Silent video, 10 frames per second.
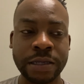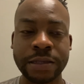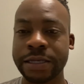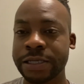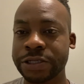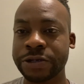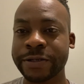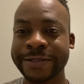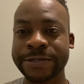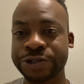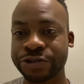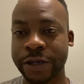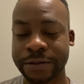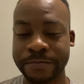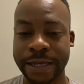the easier it is to
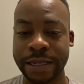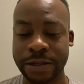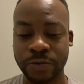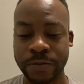attract men and